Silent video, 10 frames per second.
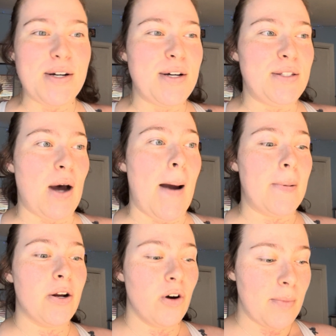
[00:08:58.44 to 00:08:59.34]
So I'm
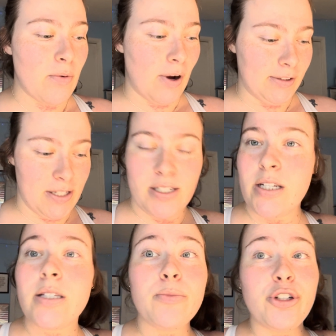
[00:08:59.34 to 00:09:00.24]
gonna go on my run, listen to
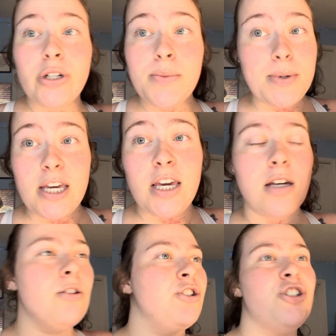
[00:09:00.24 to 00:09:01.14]
some Junie
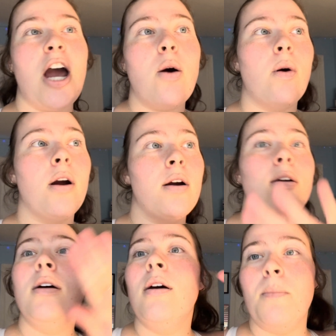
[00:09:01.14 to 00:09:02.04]
B, shower,
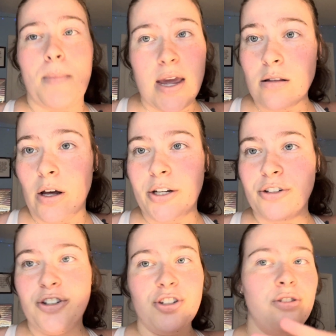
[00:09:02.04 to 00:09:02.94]
make
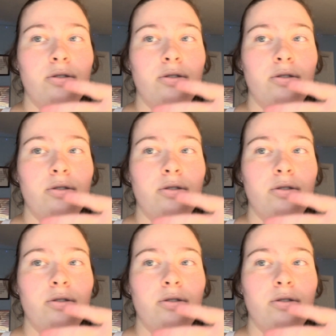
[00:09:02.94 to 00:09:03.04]
lunch,